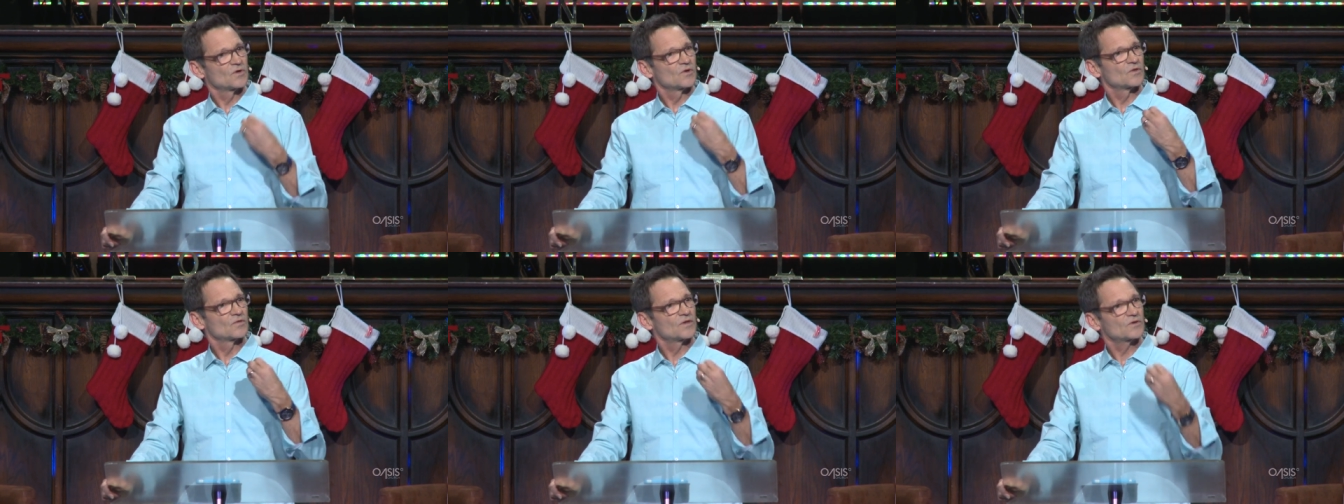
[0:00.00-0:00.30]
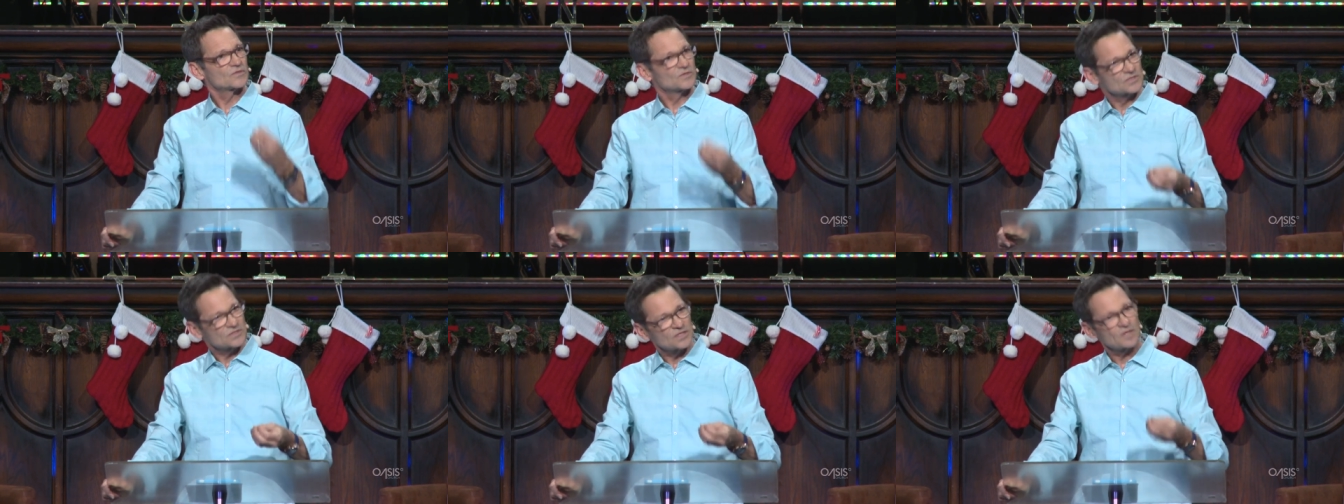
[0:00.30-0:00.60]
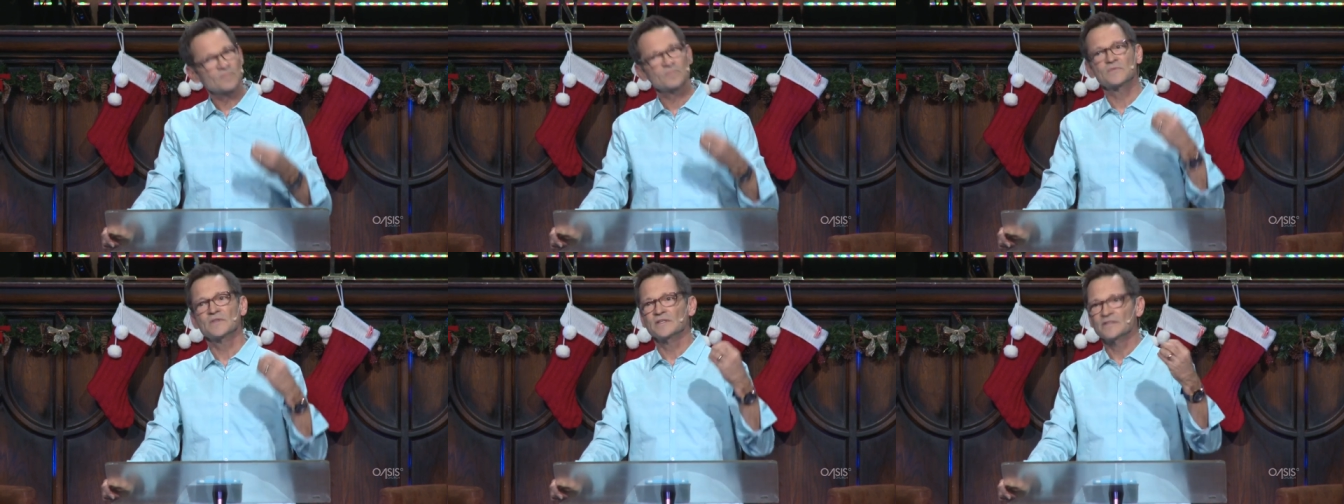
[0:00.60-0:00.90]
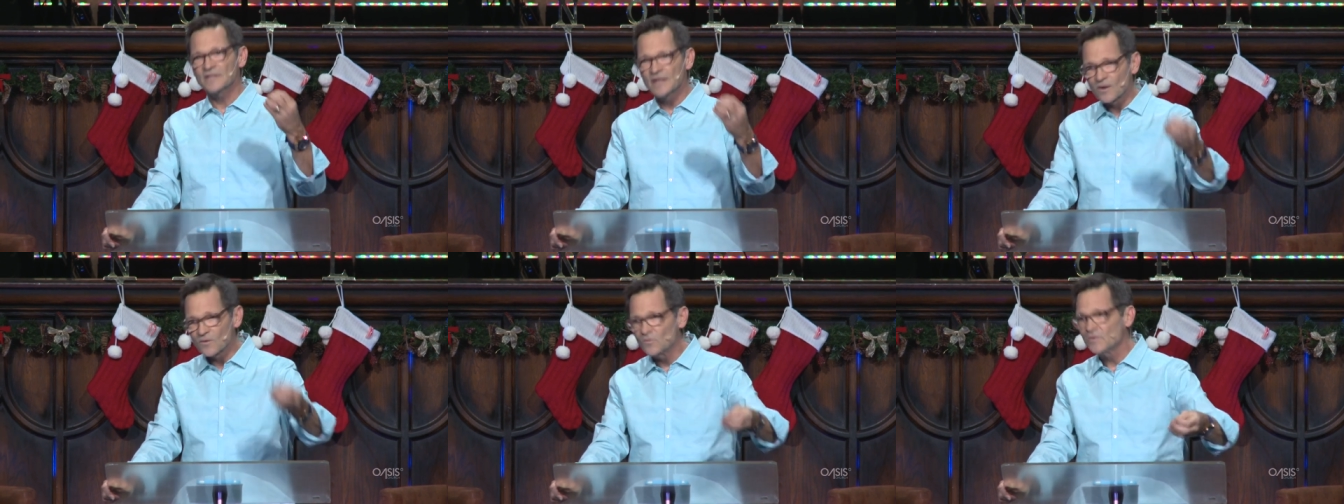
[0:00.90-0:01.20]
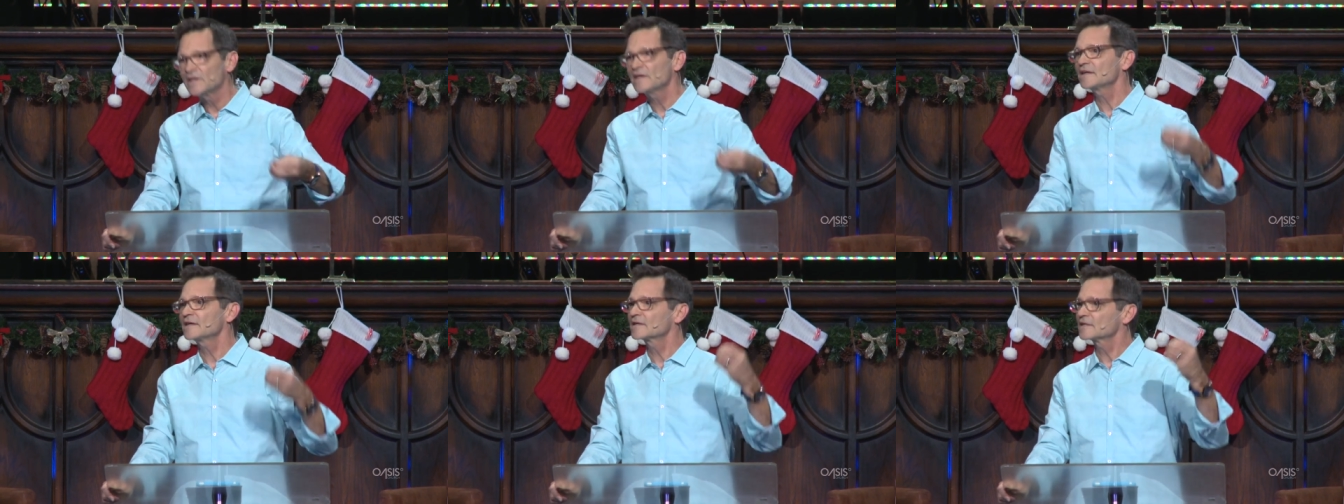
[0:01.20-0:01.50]
there's something that
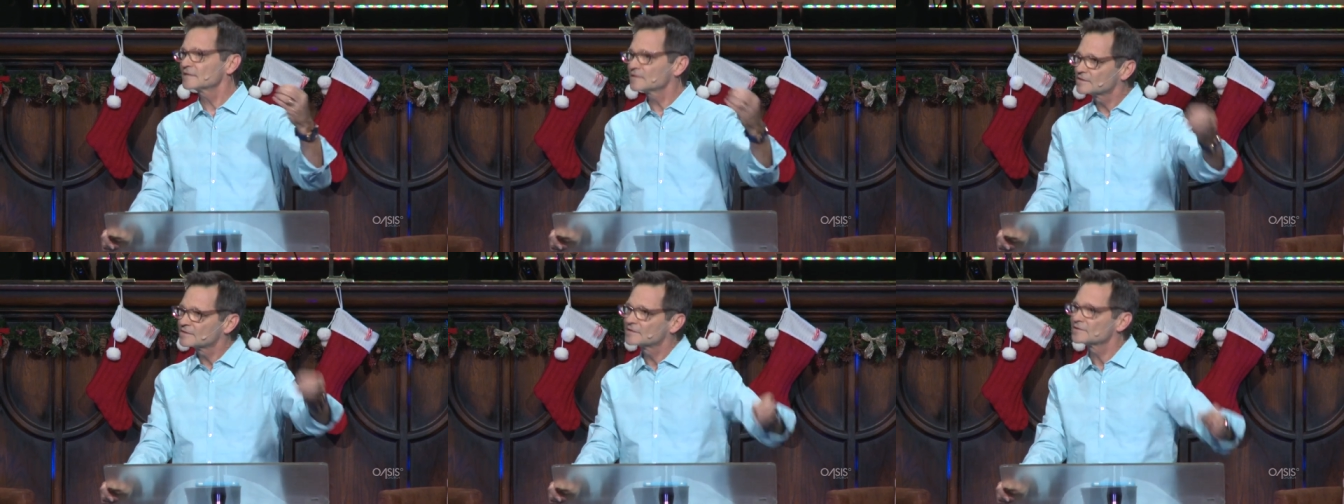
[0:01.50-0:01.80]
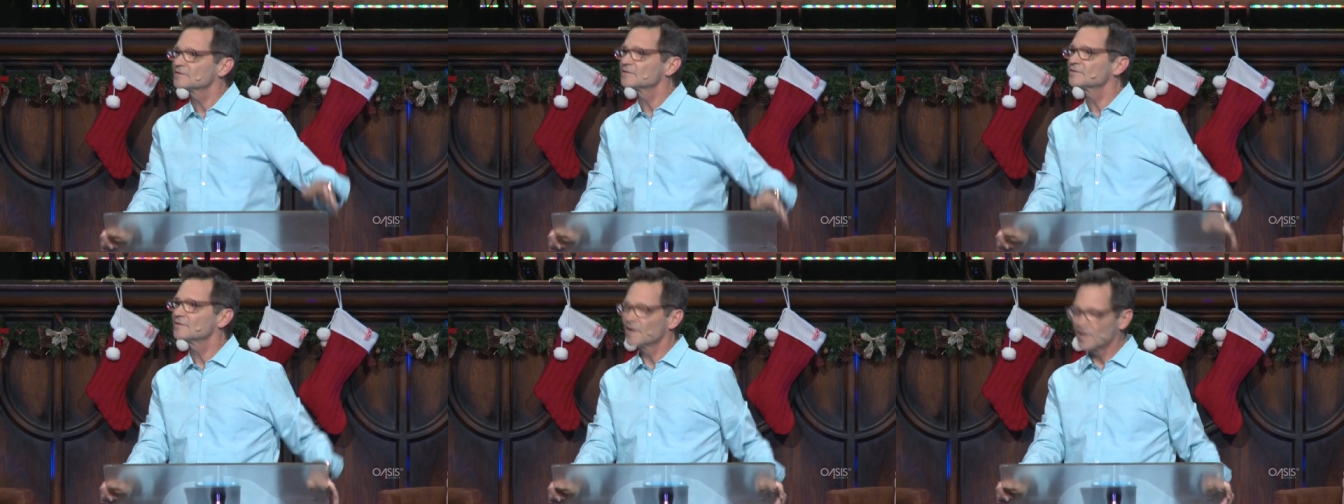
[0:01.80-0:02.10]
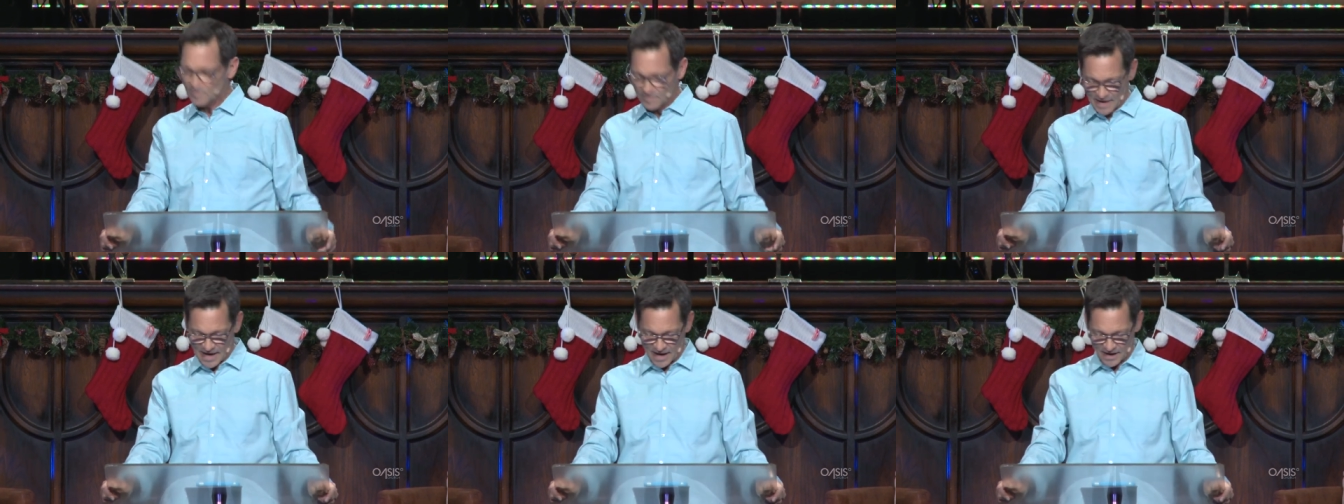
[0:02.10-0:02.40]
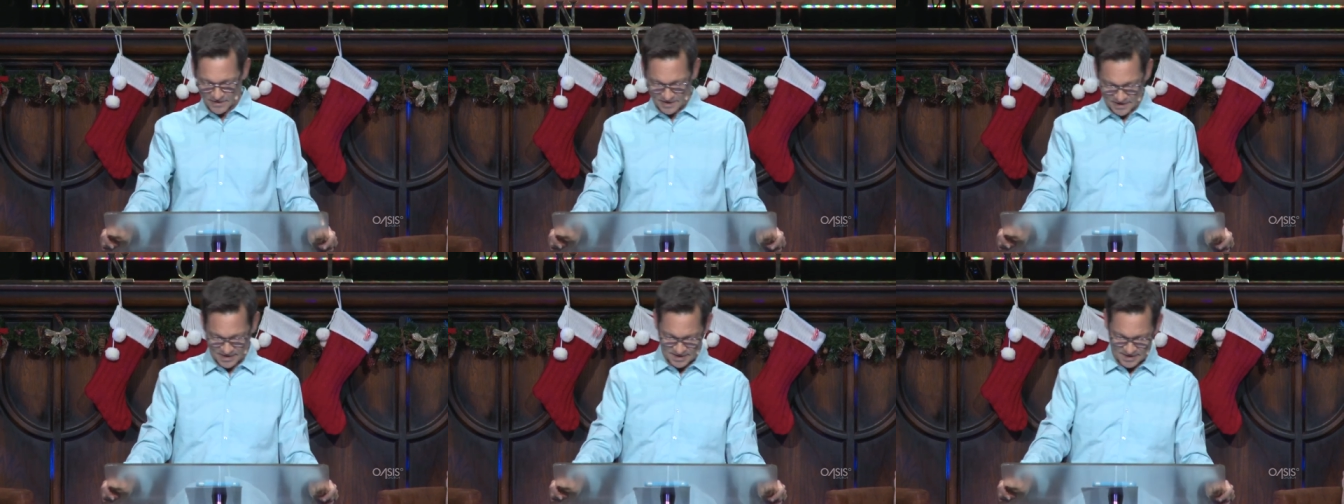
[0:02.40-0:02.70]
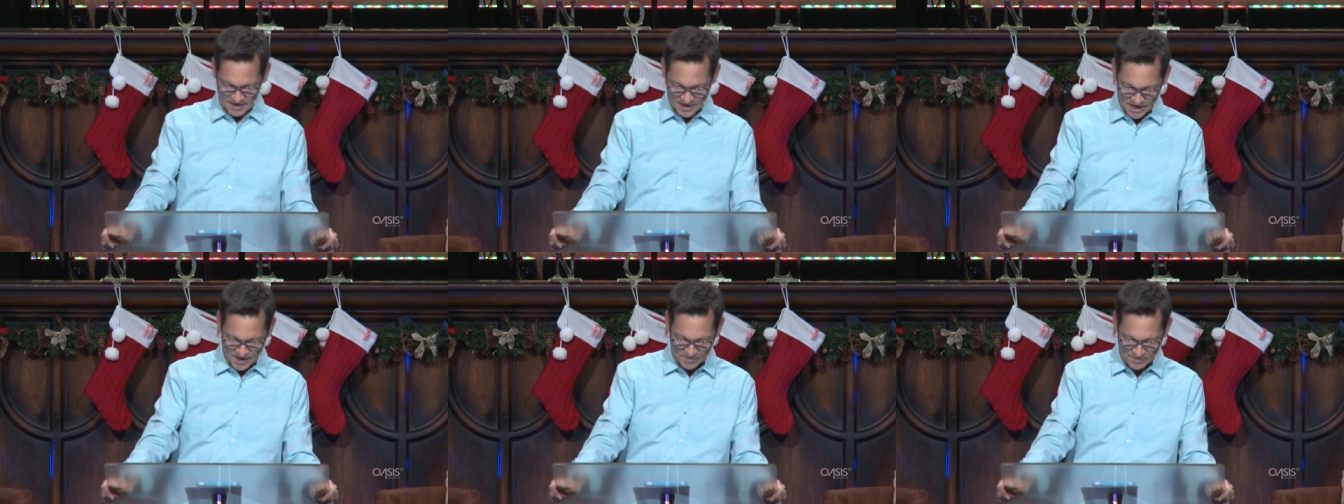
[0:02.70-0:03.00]
we can do about it
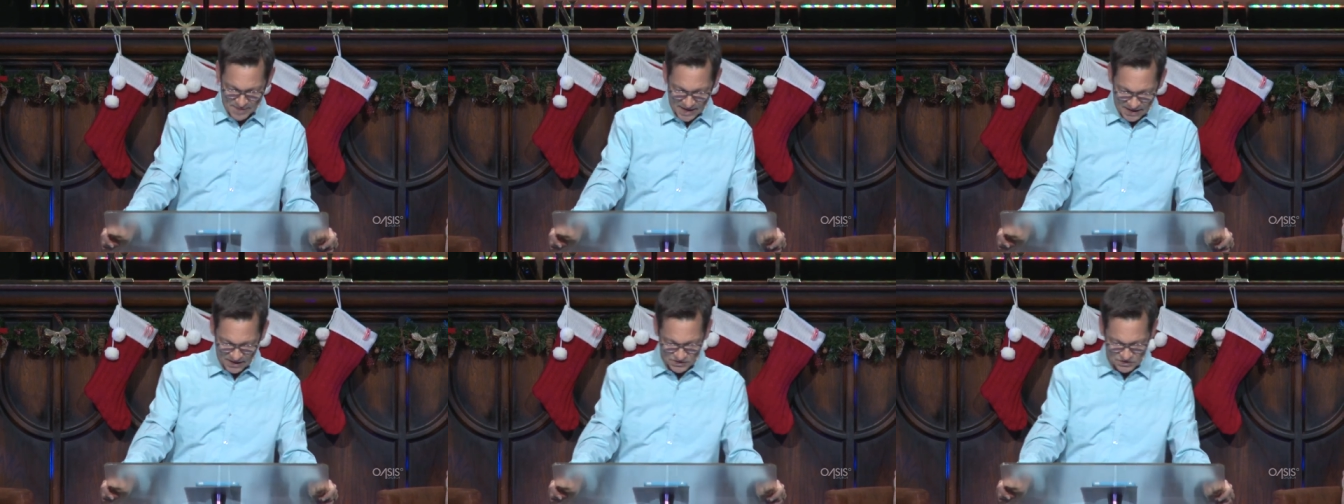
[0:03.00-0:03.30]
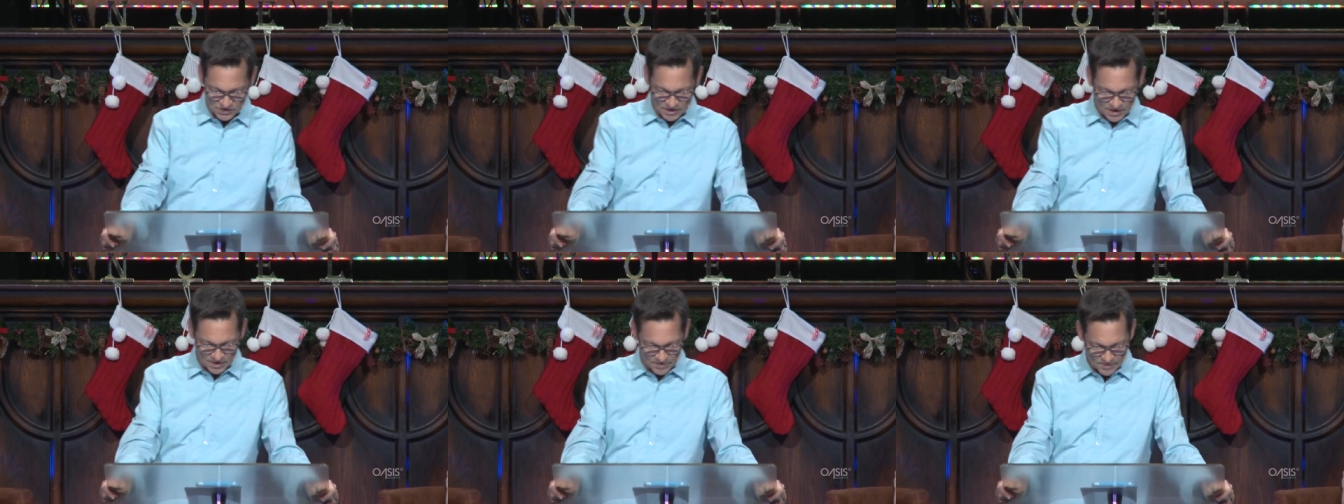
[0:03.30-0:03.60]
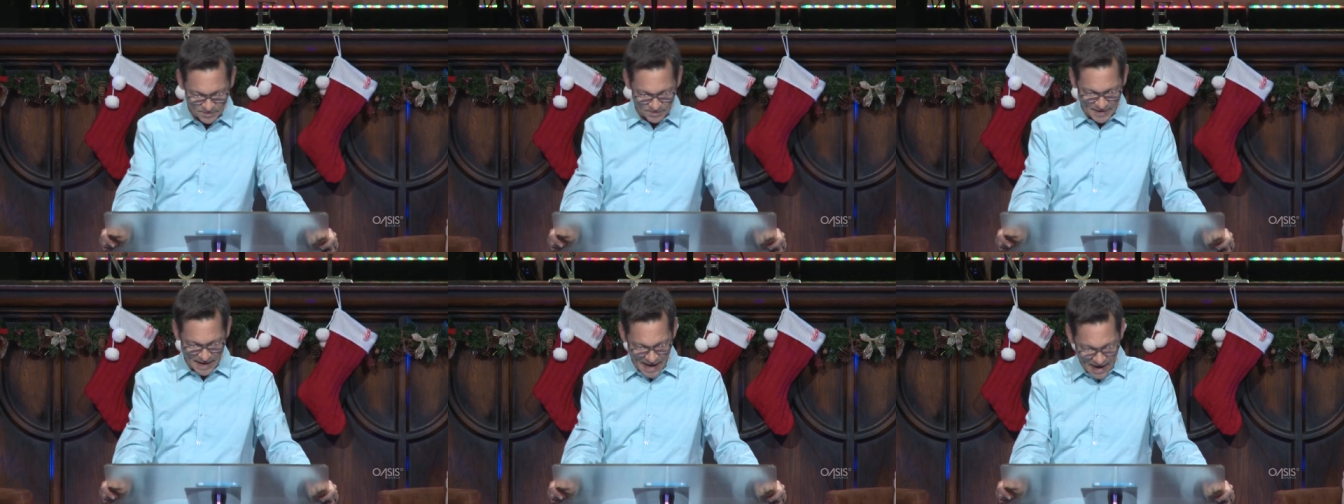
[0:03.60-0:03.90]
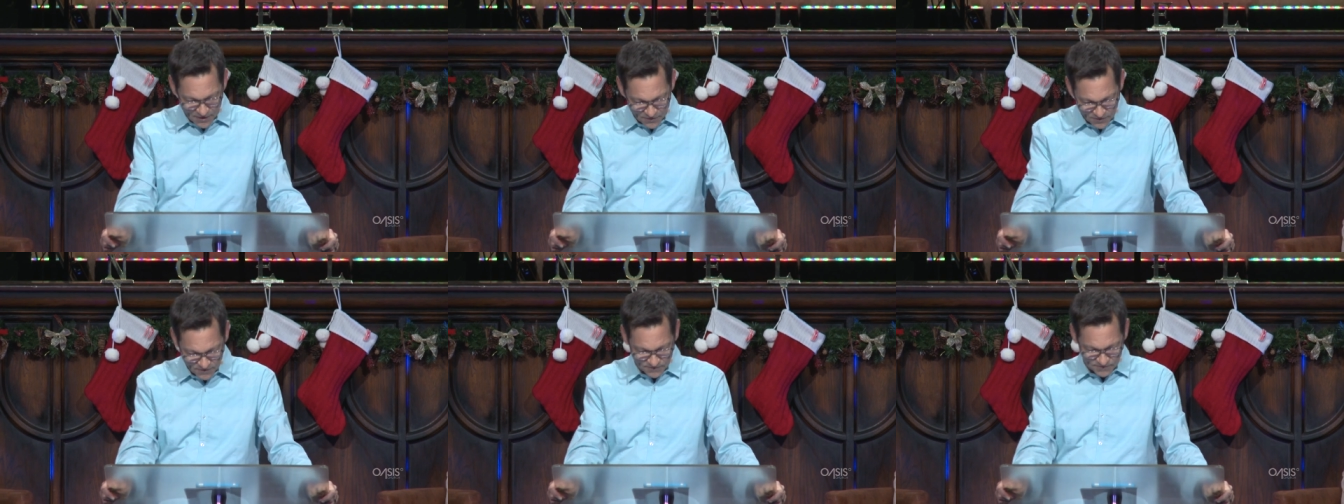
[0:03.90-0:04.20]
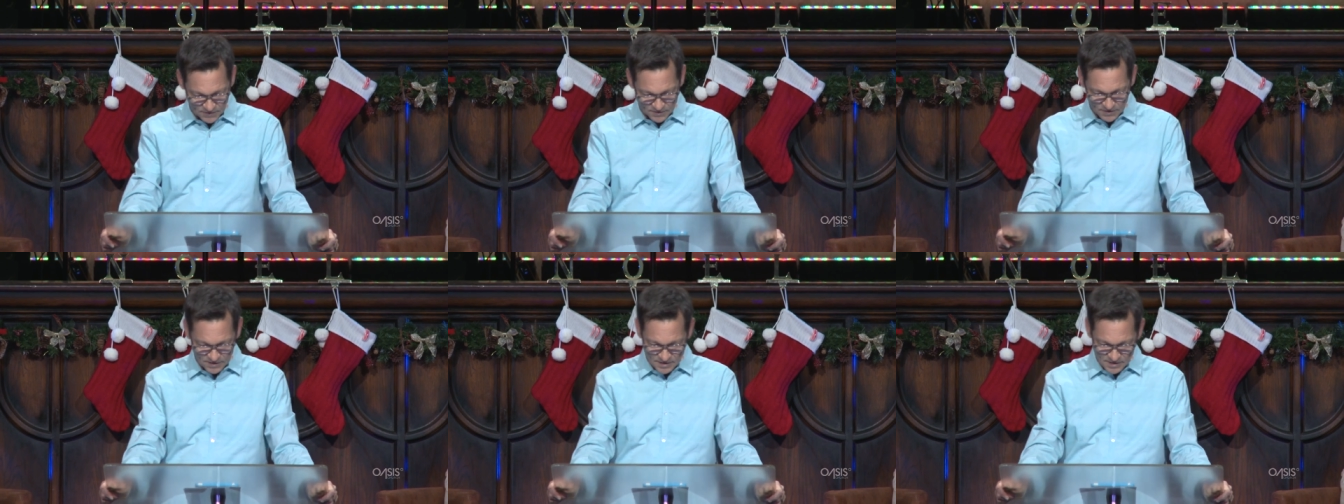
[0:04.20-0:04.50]
that makes it powerful.